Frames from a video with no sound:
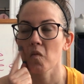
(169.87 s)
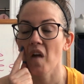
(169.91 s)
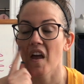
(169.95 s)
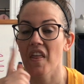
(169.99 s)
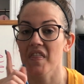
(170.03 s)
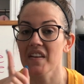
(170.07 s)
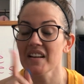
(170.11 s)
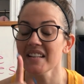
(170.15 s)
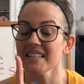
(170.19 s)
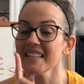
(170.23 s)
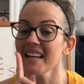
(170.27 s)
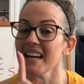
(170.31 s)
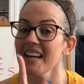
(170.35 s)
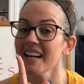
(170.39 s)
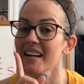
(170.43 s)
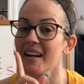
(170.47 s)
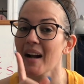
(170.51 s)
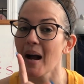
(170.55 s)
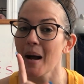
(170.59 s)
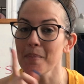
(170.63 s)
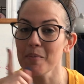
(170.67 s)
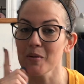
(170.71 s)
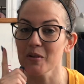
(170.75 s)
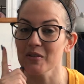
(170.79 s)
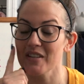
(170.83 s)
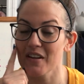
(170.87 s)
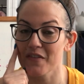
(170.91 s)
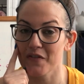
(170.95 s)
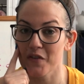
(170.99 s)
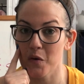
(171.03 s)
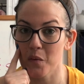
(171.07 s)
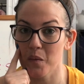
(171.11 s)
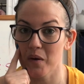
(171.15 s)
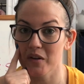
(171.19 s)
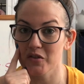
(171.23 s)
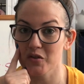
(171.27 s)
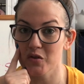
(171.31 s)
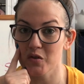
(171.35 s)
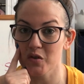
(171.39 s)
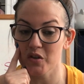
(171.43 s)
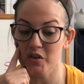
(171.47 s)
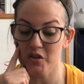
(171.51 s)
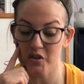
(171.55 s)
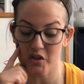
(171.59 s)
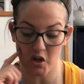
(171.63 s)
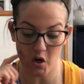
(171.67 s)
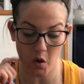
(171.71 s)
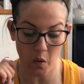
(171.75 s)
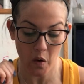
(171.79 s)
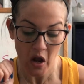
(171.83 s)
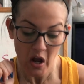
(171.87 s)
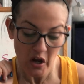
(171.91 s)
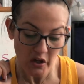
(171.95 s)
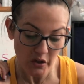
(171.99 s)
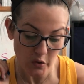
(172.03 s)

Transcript: This had a couple different ones you could do.